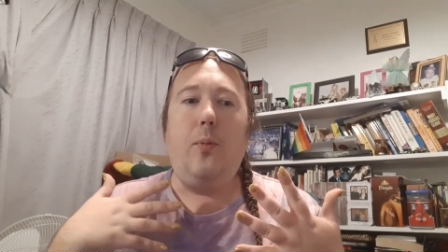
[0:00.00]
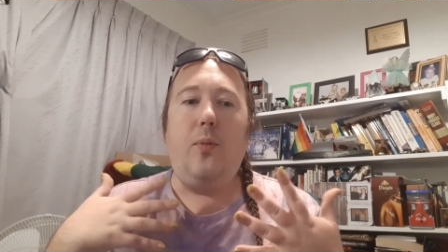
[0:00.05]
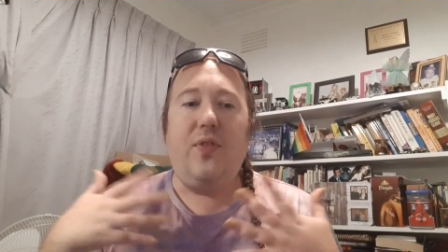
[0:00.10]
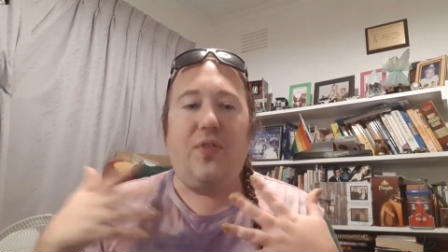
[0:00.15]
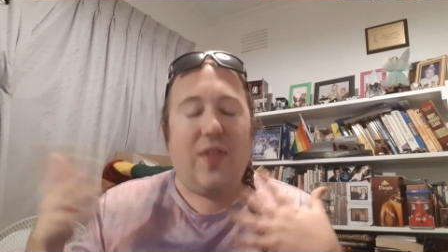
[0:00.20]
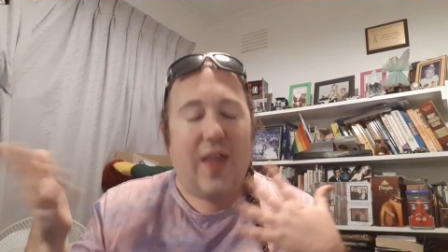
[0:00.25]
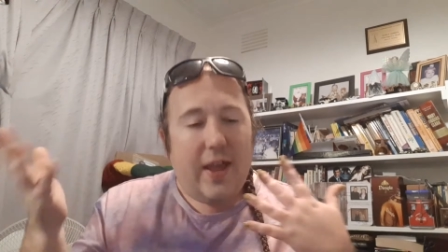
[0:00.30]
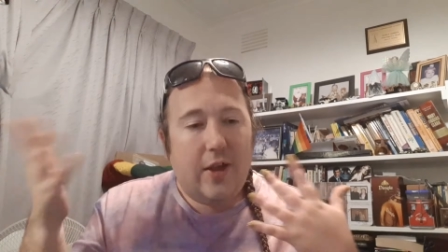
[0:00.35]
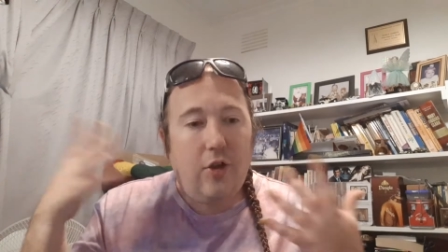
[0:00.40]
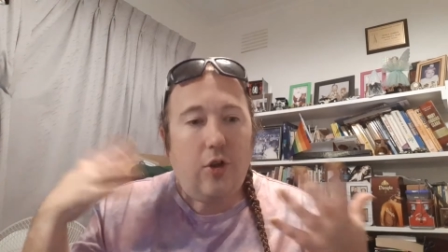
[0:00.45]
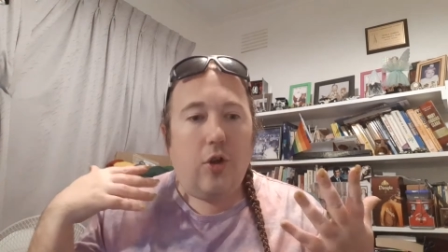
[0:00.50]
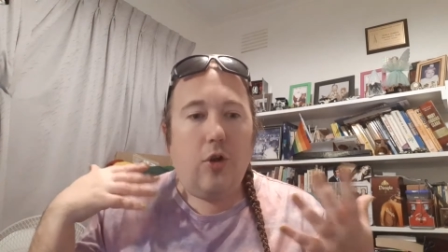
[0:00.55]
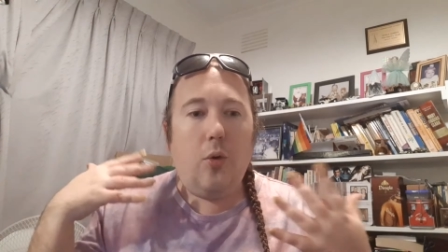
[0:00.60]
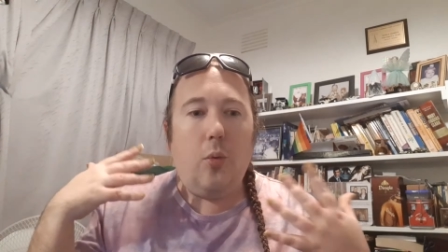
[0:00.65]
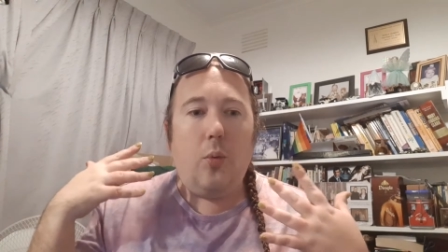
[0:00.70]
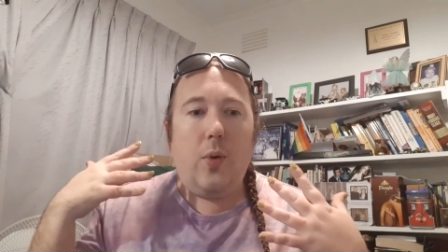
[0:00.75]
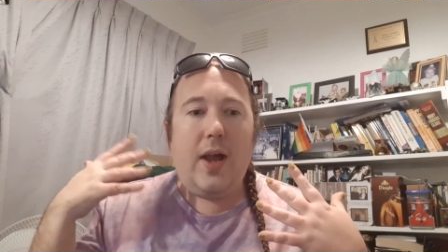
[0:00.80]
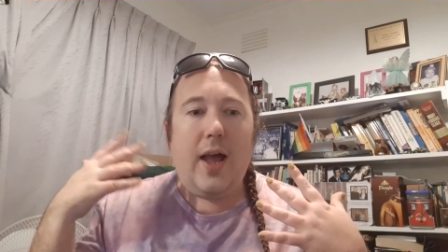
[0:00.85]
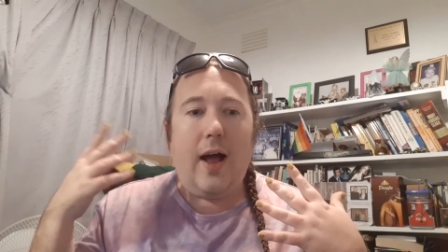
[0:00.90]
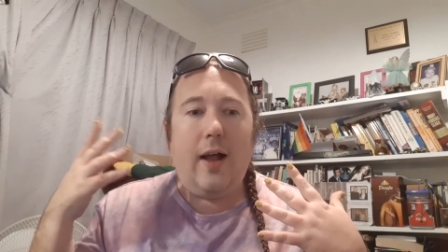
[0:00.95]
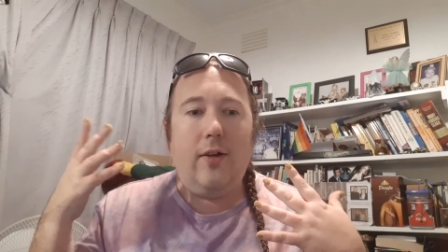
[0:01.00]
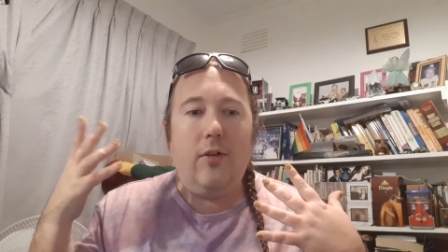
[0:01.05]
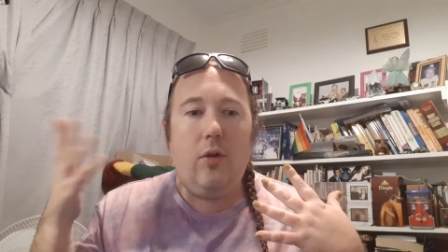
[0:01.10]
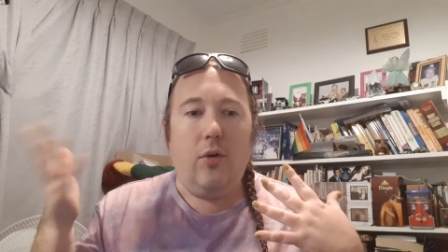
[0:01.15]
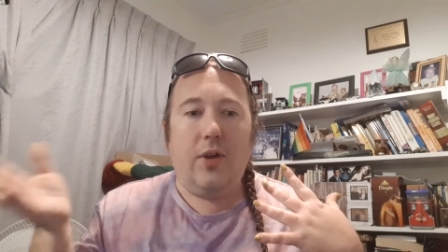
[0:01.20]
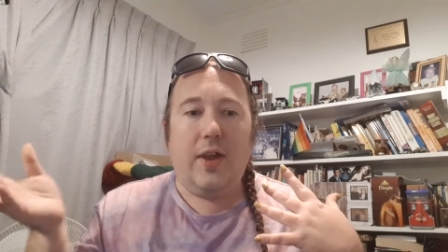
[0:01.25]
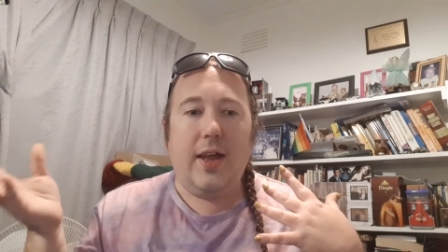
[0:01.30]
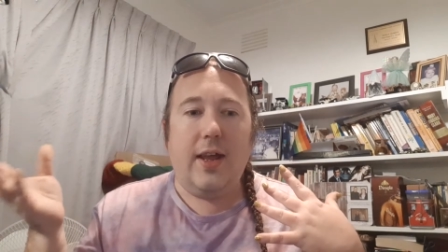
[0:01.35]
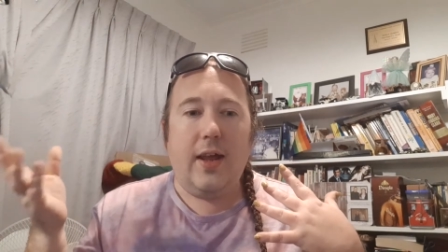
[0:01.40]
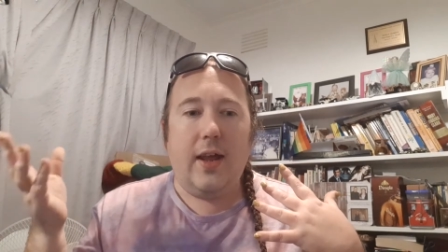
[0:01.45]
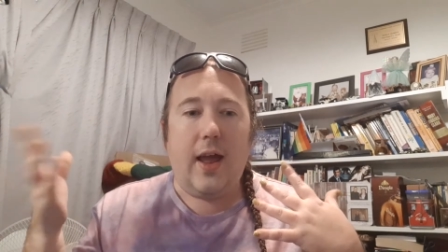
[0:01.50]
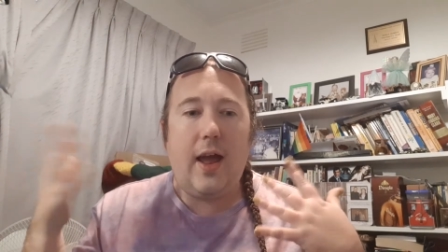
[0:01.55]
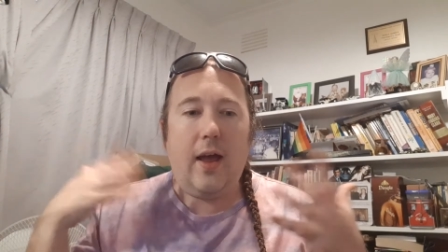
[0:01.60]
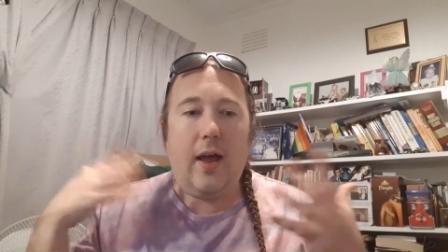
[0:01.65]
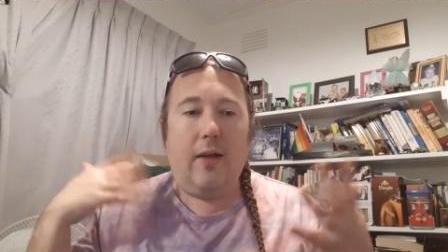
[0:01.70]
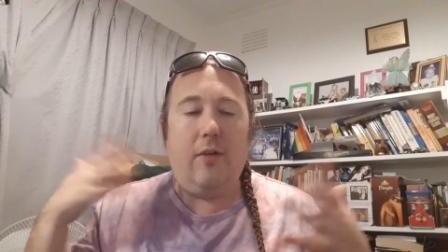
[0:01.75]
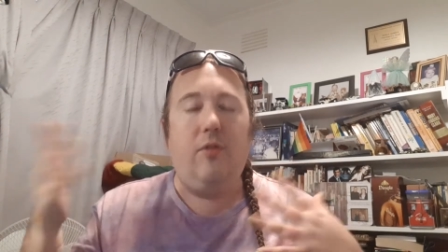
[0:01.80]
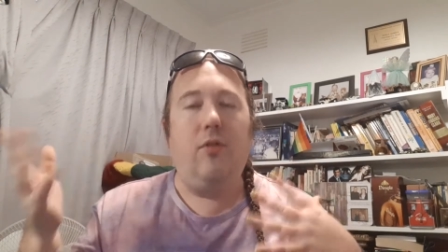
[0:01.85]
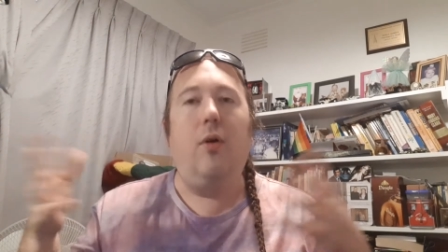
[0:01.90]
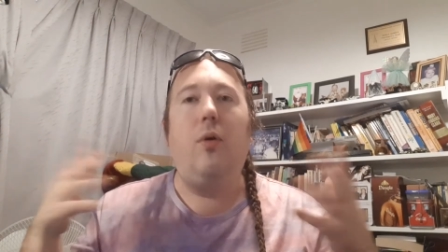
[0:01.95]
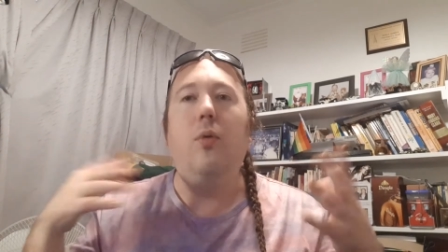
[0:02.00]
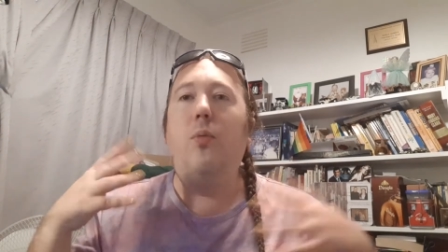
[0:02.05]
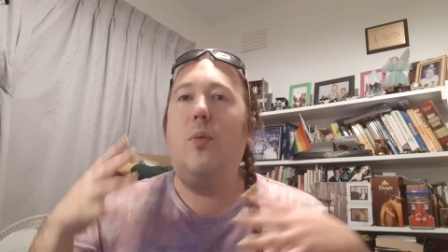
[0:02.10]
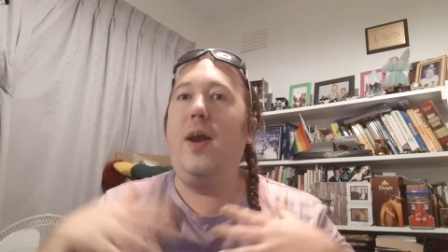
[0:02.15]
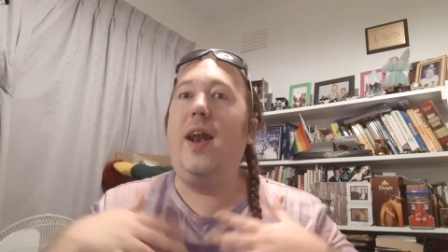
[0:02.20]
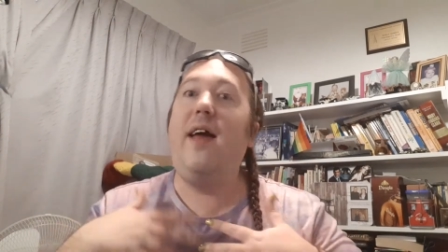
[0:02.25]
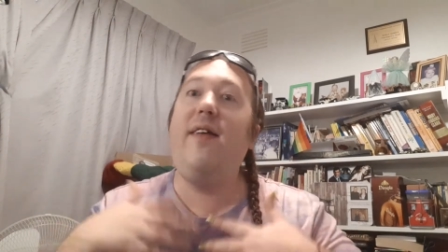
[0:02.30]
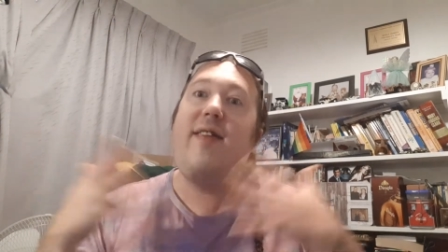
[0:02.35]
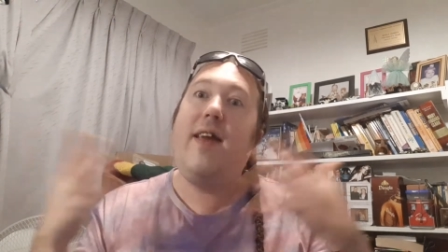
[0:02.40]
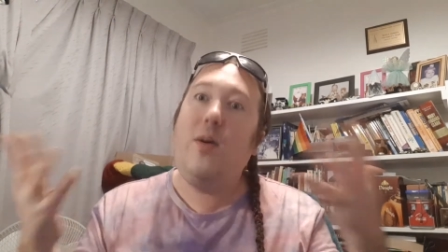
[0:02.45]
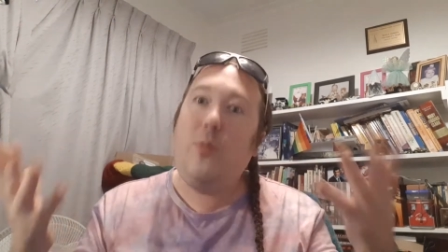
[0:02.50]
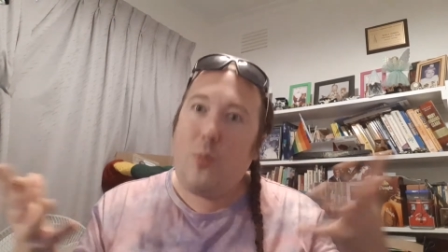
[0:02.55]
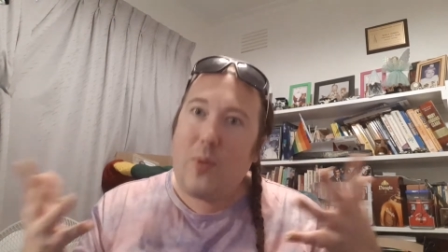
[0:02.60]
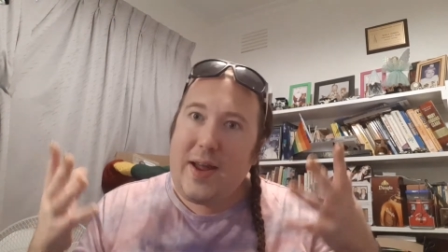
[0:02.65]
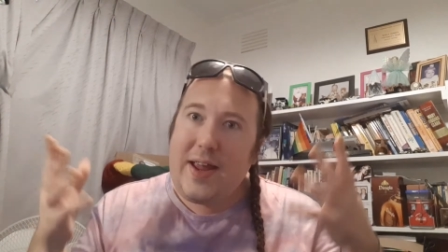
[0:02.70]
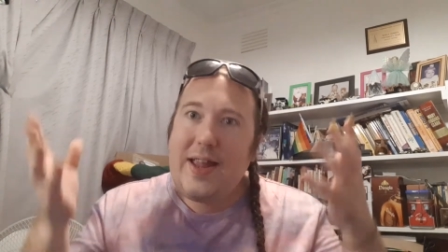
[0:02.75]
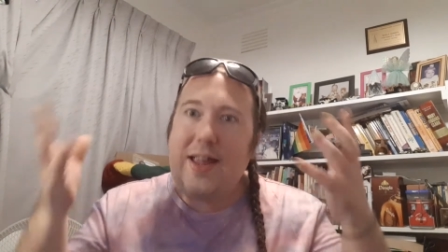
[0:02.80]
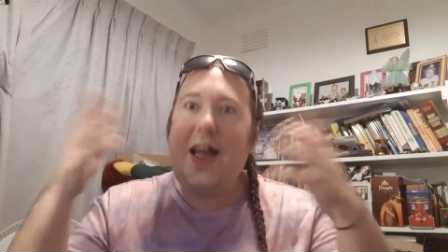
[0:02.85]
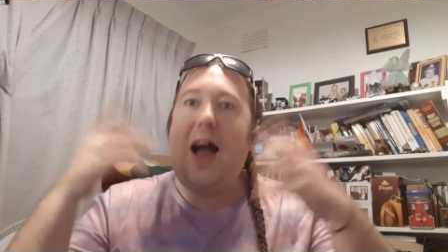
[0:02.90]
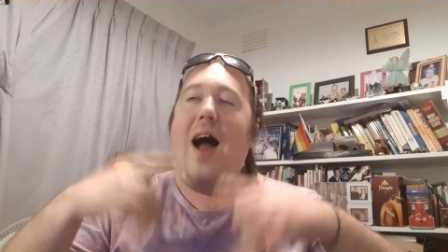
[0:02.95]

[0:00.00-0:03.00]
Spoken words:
thank you, we are looking at, and when I say we,